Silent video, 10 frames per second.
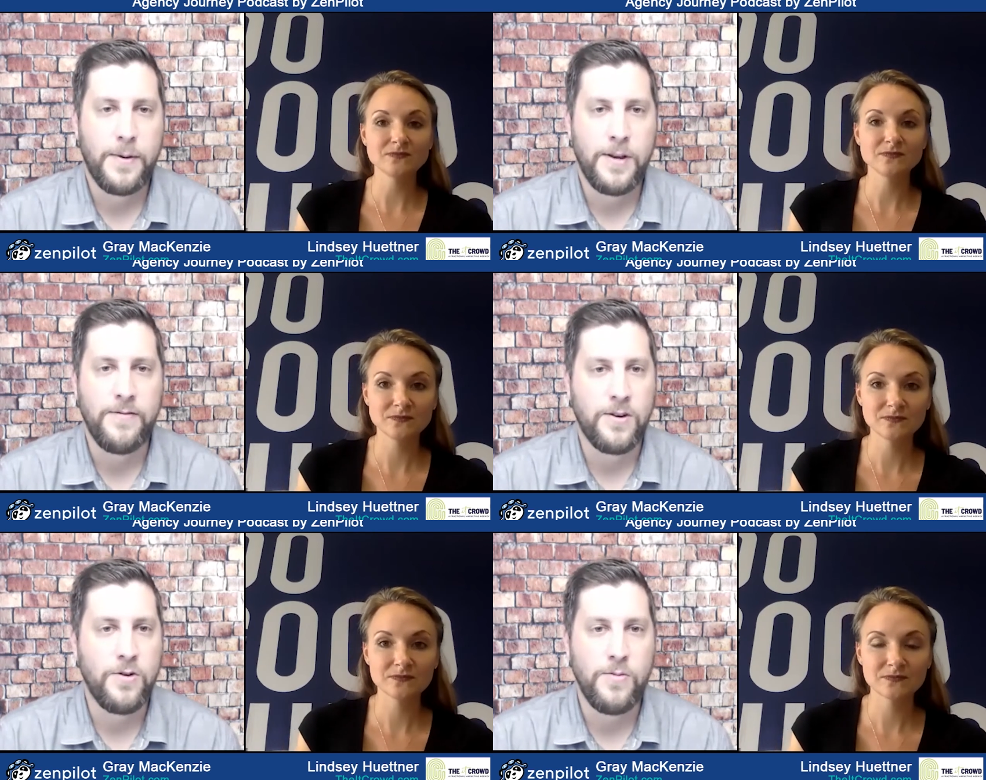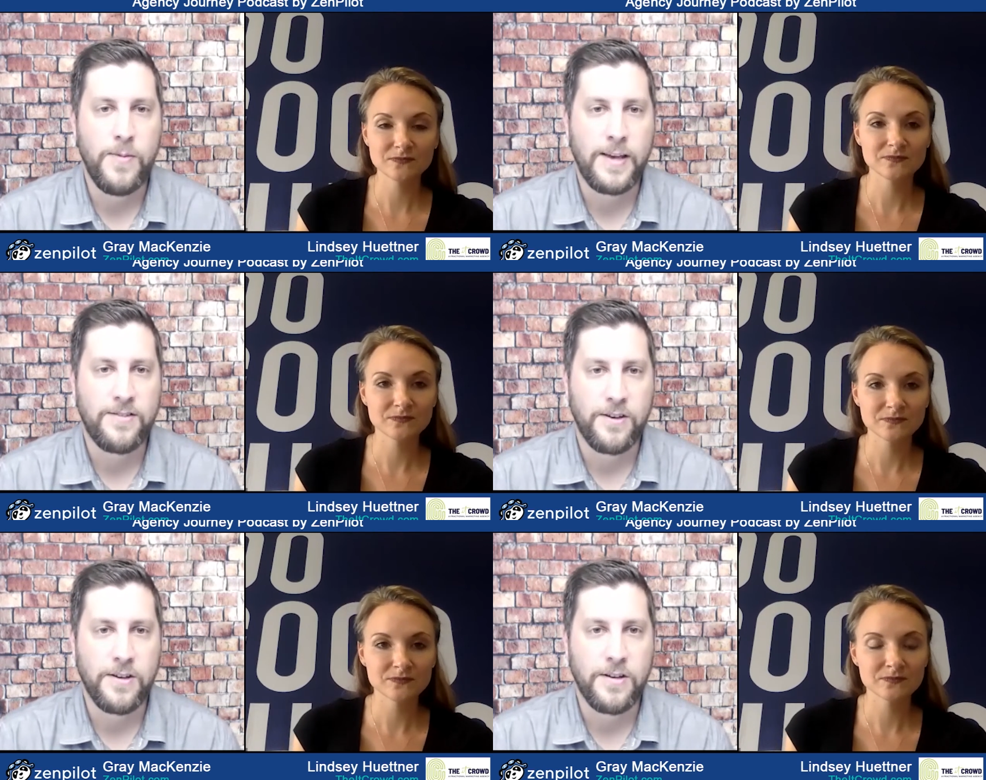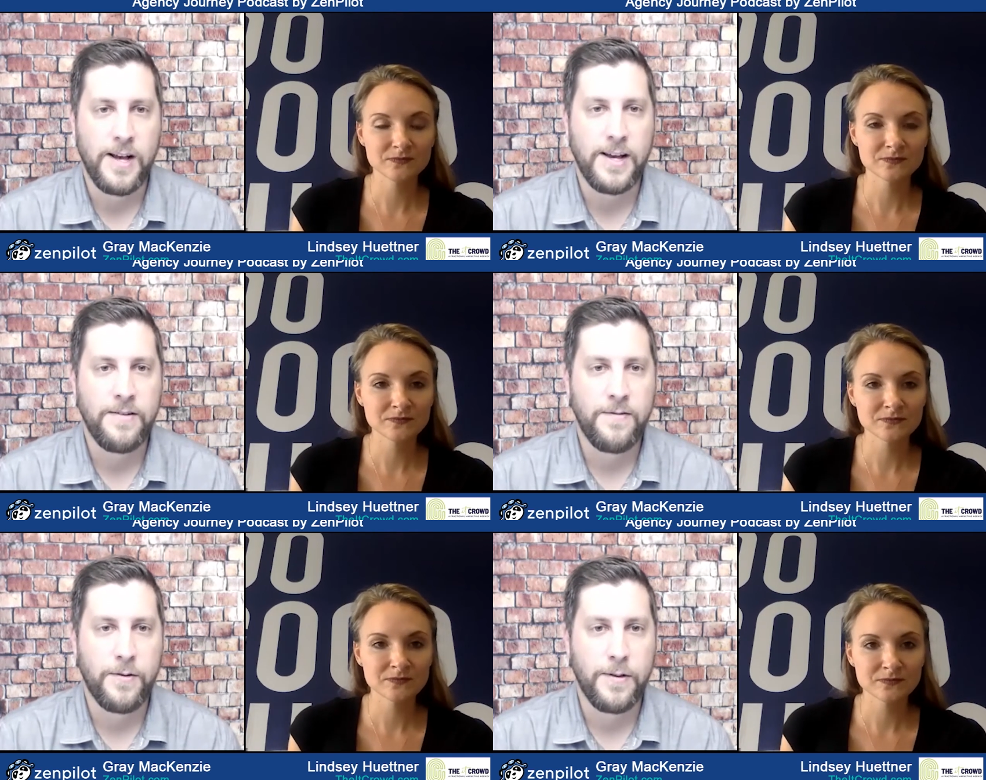Speaker 1: and even who makes a good
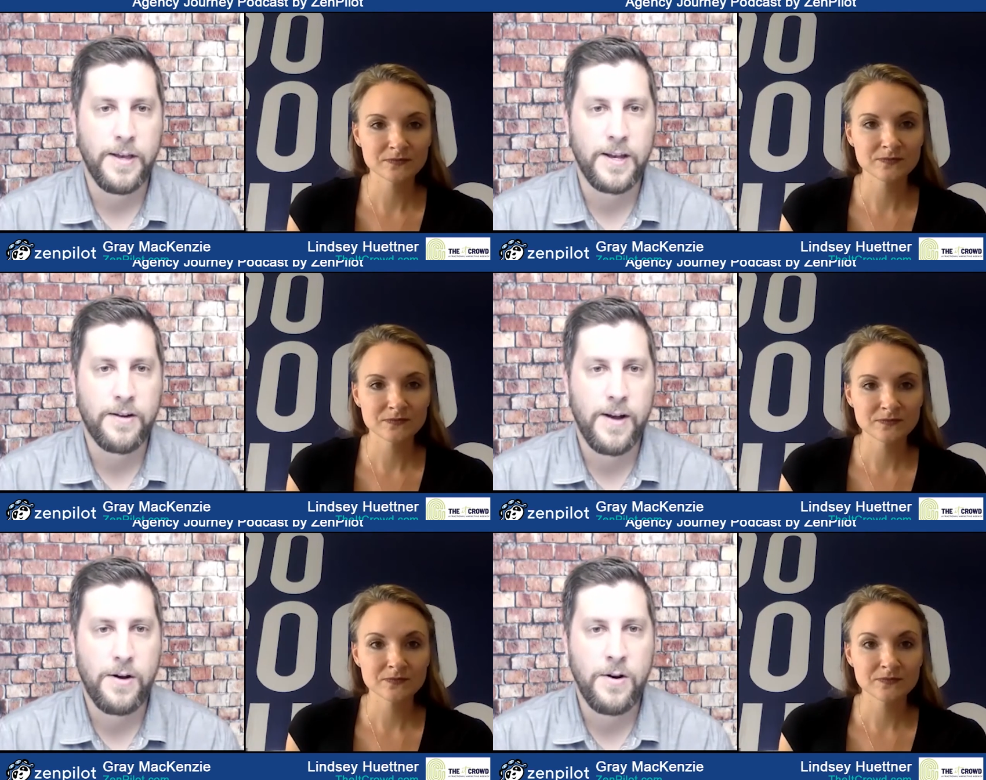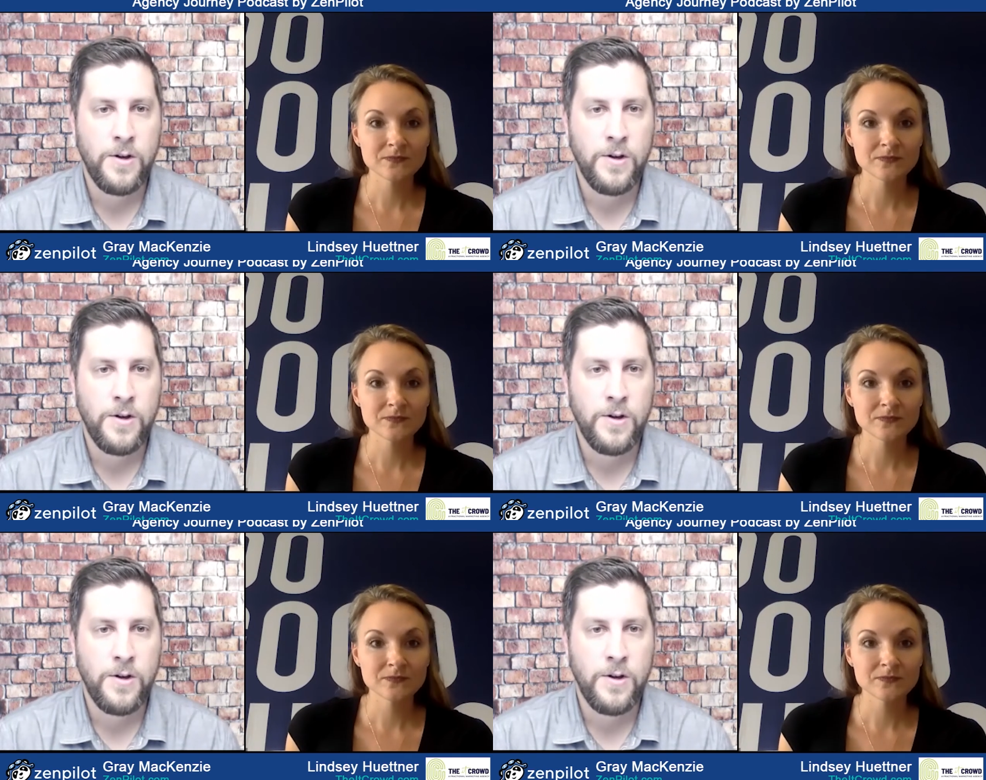client for the IT Crowd.